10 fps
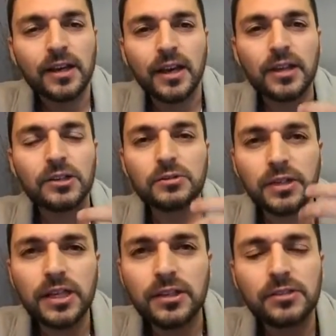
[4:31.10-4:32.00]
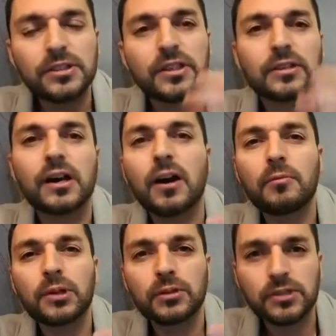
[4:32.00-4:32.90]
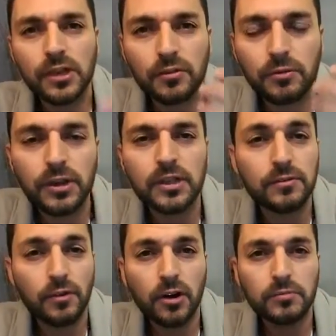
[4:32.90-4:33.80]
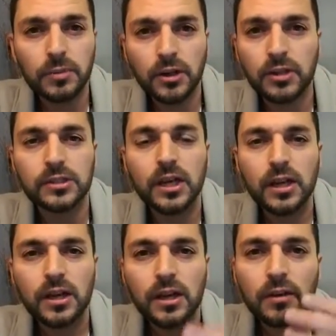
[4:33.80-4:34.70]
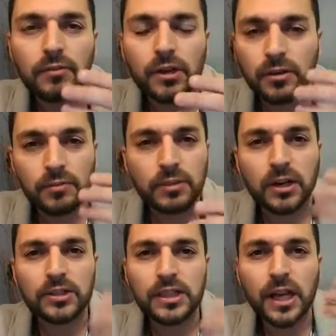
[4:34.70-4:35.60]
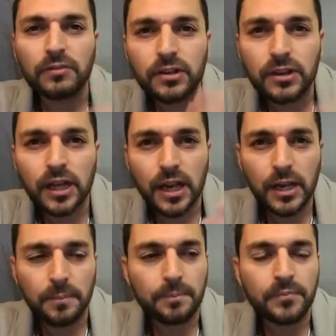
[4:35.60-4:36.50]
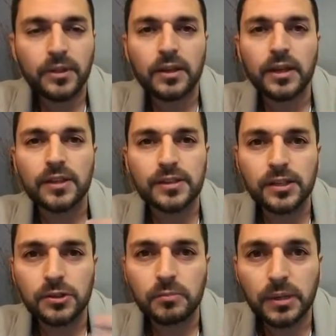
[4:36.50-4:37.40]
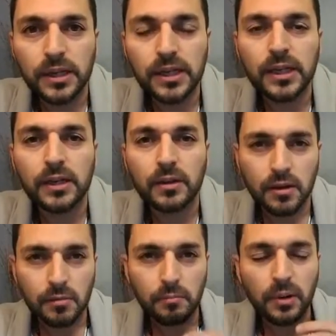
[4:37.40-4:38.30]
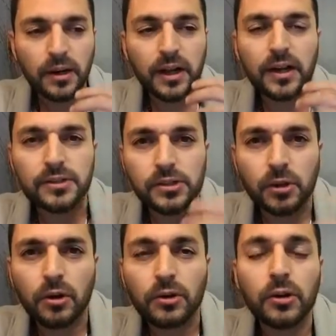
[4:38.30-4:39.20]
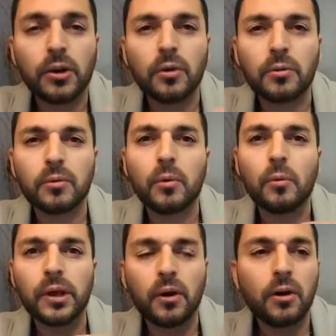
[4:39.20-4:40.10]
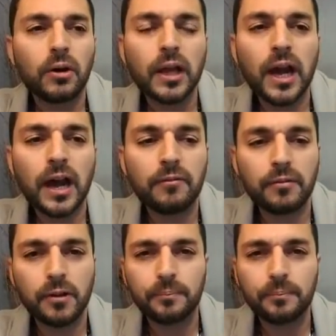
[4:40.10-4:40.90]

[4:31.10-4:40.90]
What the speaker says: And you need to sit down with yourself with these thoughts, because every day is a new beginning. But as you all know, we all have